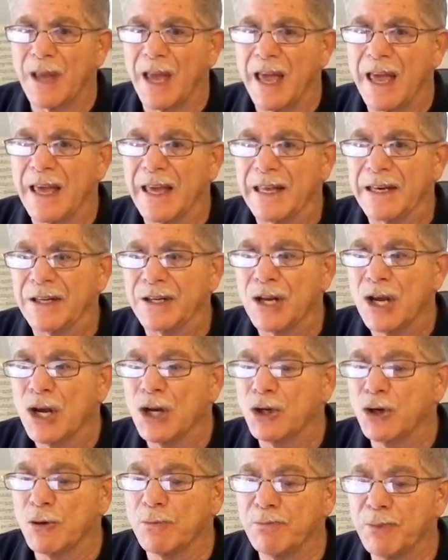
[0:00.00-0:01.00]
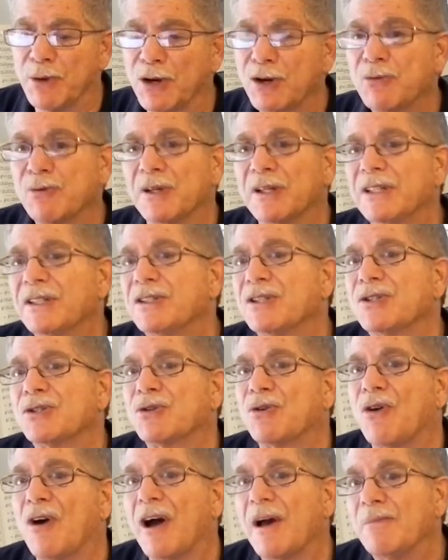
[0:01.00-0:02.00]
and your book really
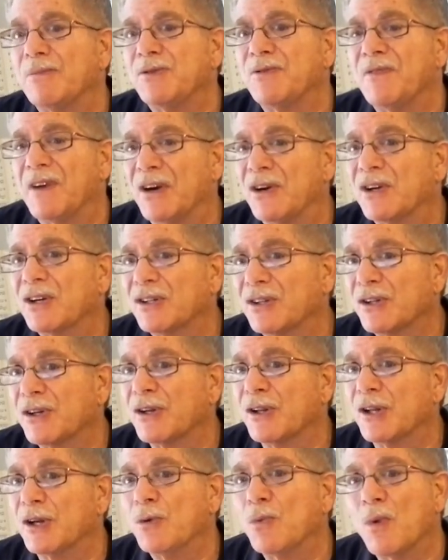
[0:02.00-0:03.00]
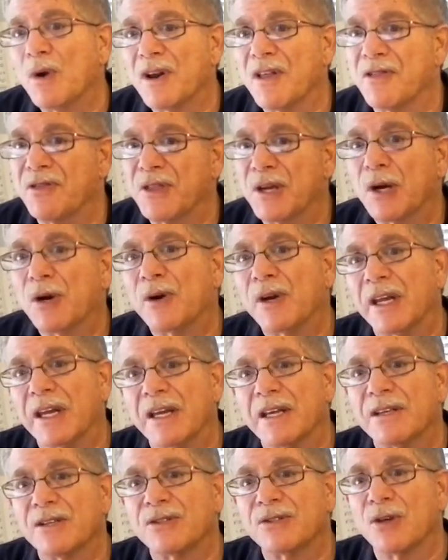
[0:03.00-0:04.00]
describes very clearly what a theory
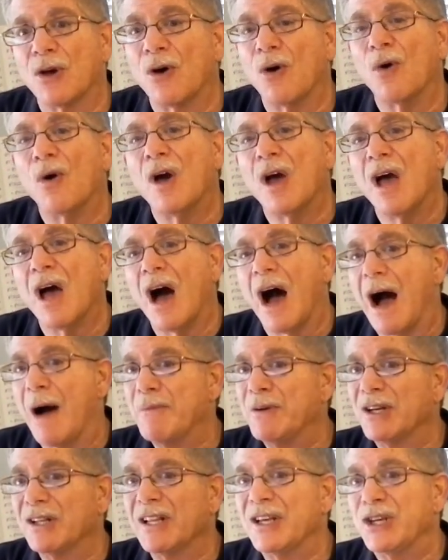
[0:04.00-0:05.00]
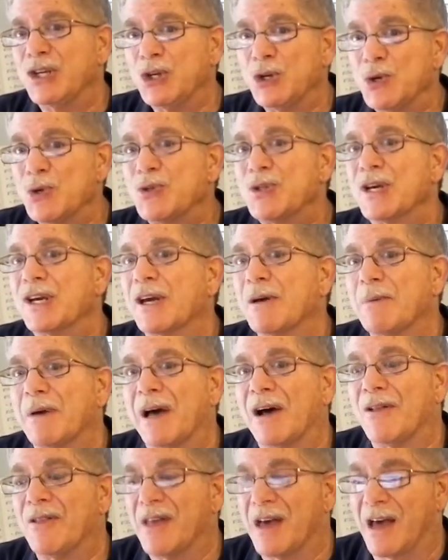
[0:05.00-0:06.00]
is. So I'm going to let you think
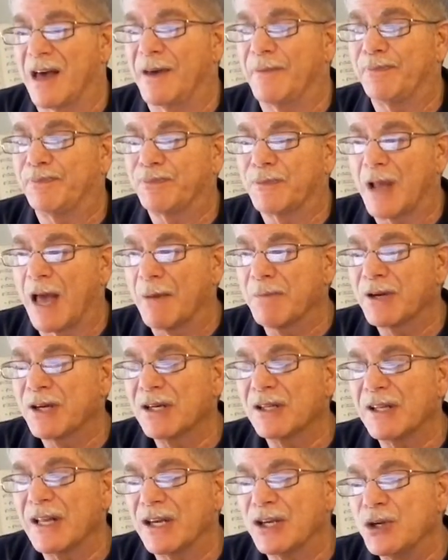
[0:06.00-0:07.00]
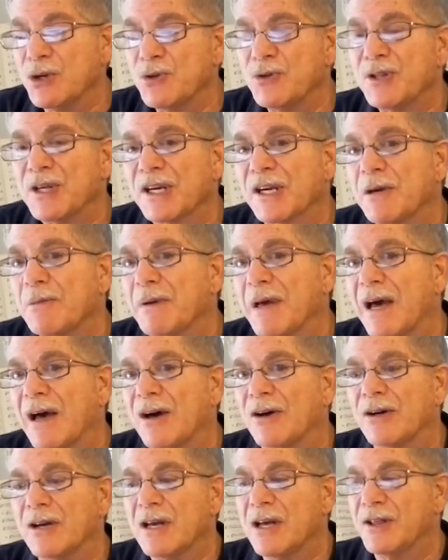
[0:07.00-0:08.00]
about that. I'm going to let you think
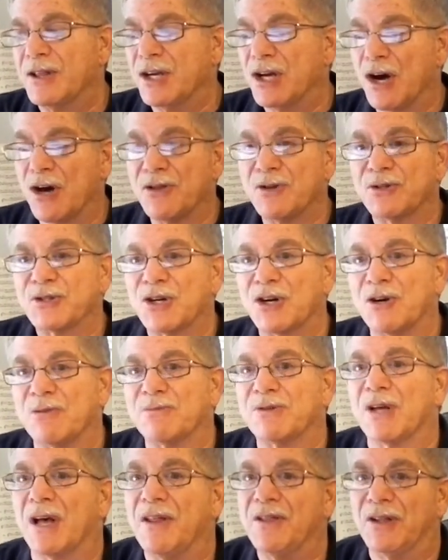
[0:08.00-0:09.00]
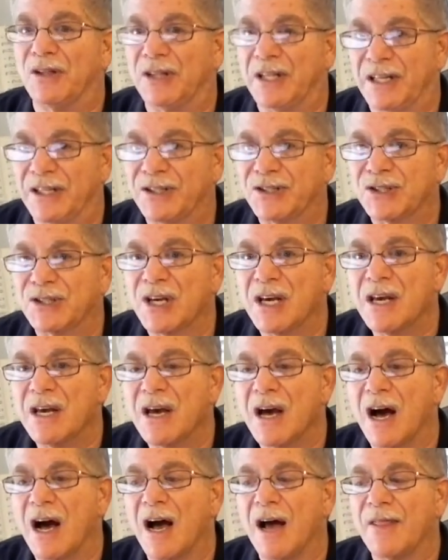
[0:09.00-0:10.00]
about the other terms on the list.
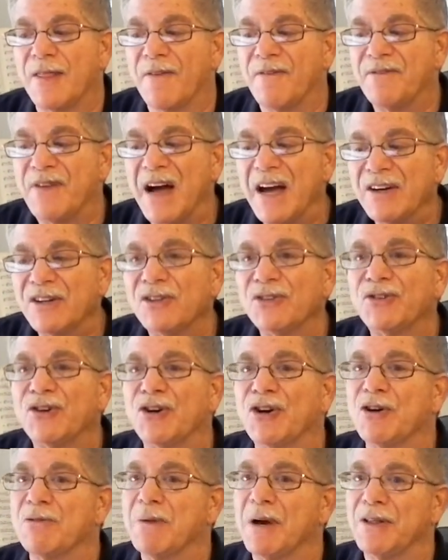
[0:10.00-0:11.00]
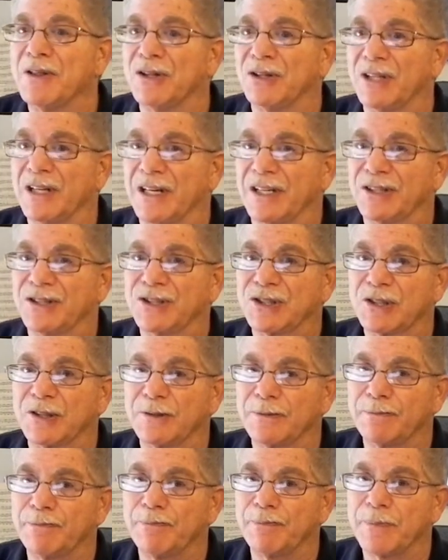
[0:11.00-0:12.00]
The final term on the list,
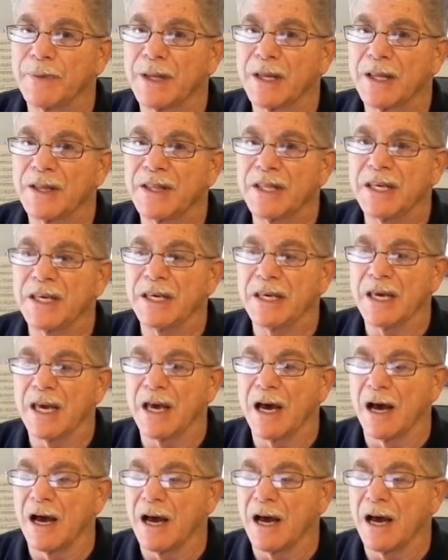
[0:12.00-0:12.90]
the